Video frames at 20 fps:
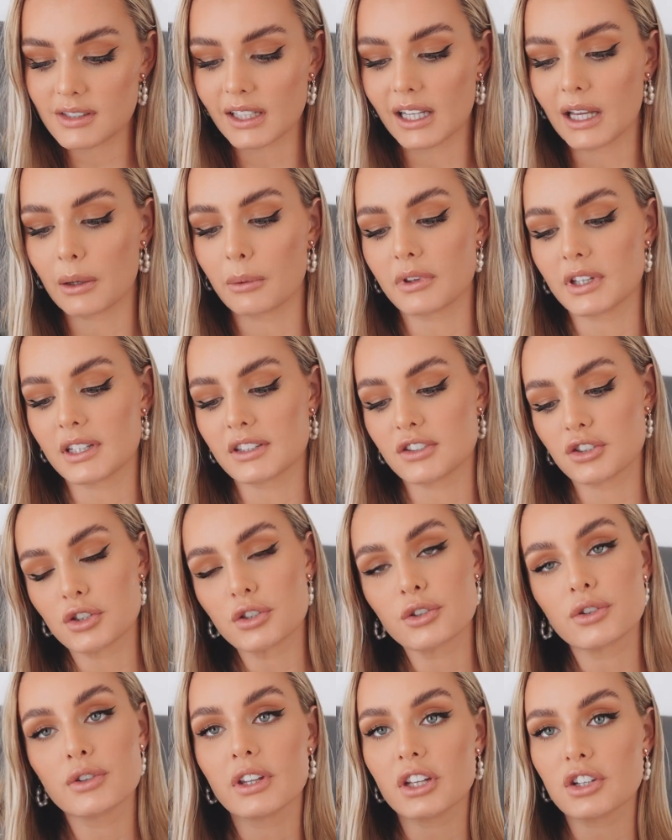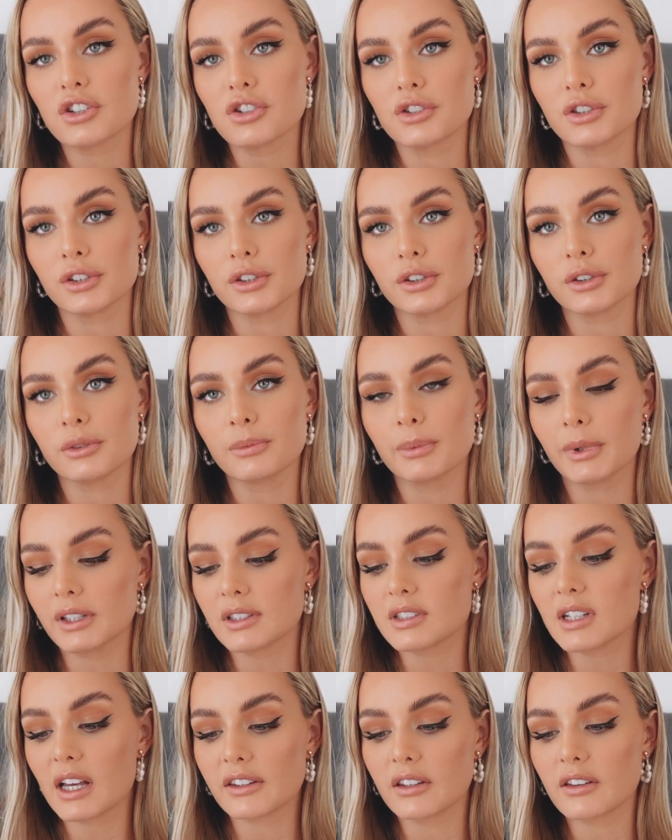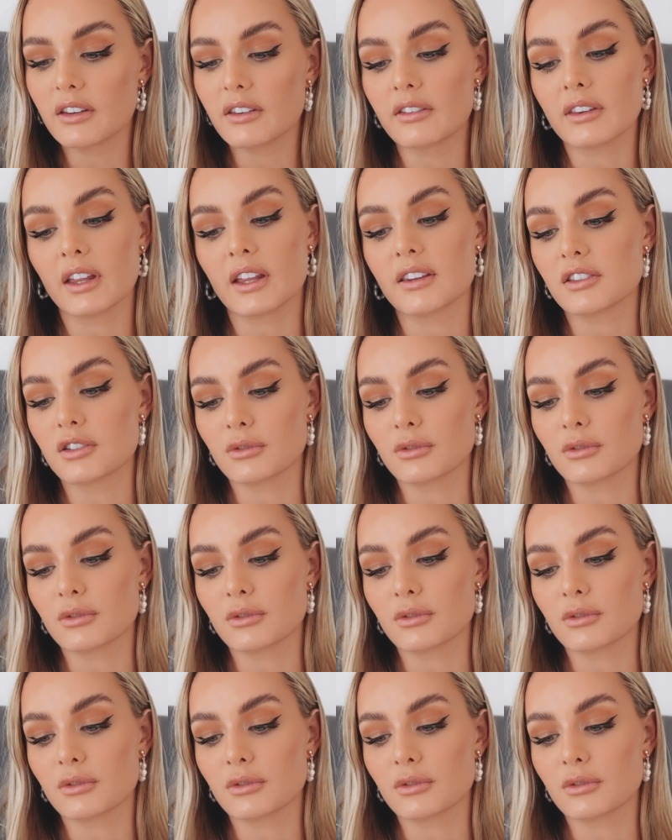Okay, well, there's two that you do, but other than that,